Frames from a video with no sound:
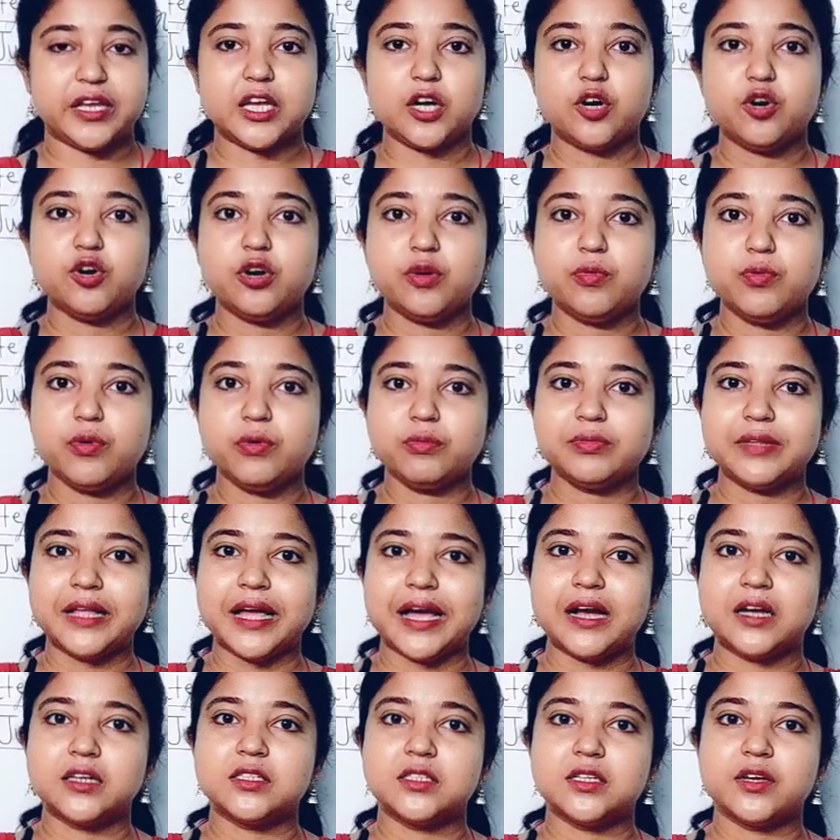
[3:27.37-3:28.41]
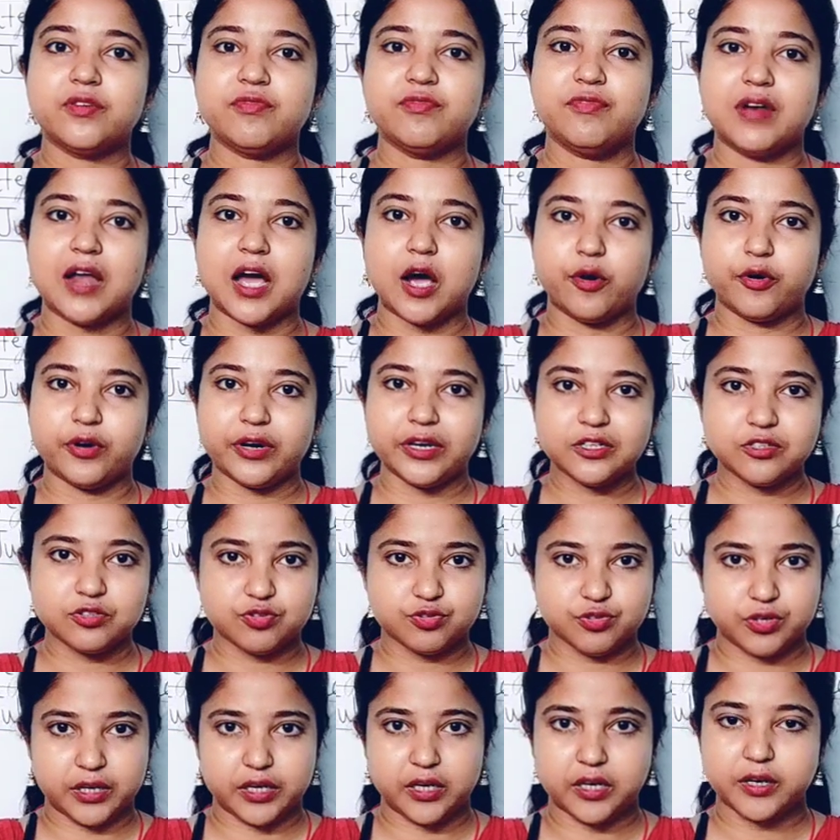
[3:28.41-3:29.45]
Keurboom as a flowering
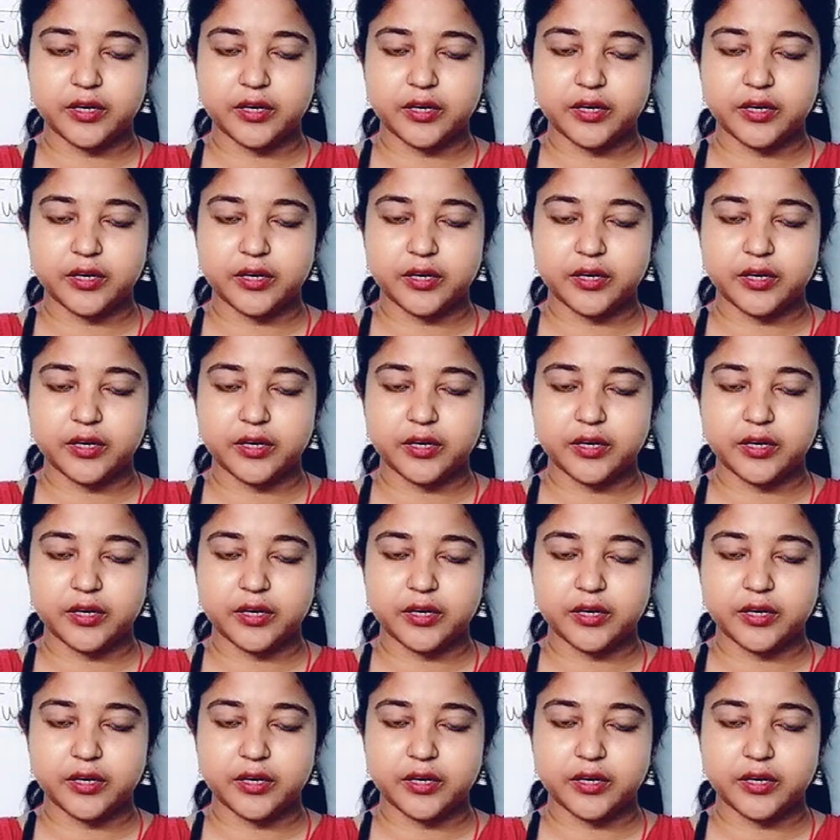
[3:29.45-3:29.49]
tree.